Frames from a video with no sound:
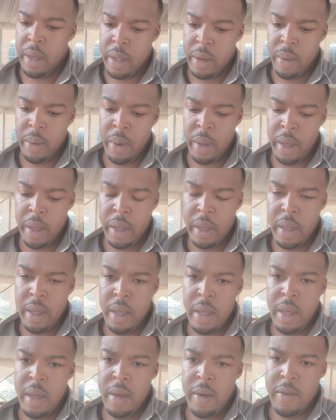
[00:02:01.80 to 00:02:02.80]
to get away
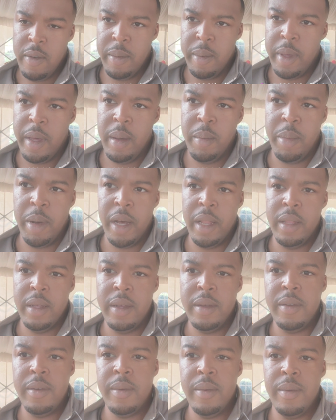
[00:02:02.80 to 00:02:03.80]
from
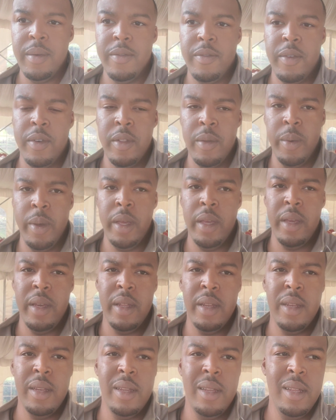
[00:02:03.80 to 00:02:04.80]
Kampala for the
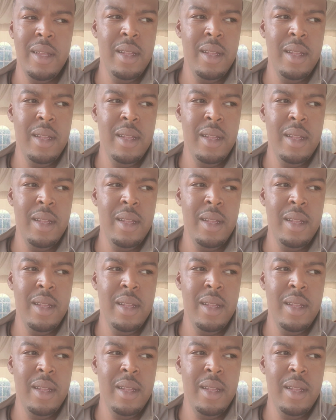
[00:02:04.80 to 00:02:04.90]
weekend.